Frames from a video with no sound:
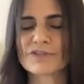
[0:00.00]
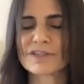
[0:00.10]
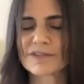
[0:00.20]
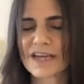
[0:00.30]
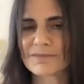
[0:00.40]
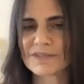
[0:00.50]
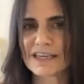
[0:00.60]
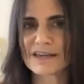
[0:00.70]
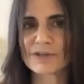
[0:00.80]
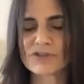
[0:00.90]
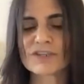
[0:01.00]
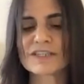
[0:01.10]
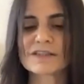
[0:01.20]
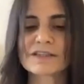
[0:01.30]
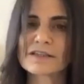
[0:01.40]
Sometimes the imagery
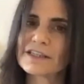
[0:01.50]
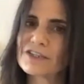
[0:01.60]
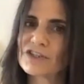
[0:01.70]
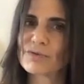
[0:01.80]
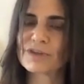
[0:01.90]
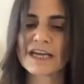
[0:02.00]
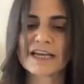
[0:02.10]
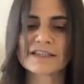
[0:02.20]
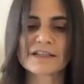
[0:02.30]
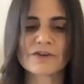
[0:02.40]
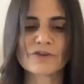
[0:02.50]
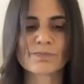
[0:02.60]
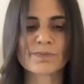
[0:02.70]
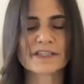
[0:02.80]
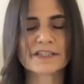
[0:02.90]
is a little easier with the eyes
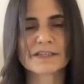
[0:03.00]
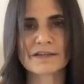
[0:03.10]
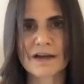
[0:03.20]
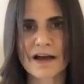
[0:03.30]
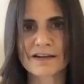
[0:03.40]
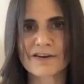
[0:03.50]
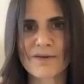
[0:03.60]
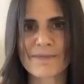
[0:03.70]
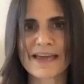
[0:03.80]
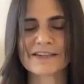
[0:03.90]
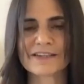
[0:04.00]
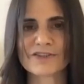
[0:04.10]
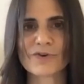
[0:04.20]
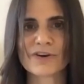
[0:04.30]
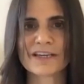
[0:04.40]
closed, but it's not at all
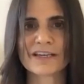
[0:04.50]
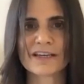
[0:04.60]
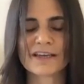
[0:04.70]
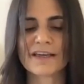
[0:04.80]
mandatory.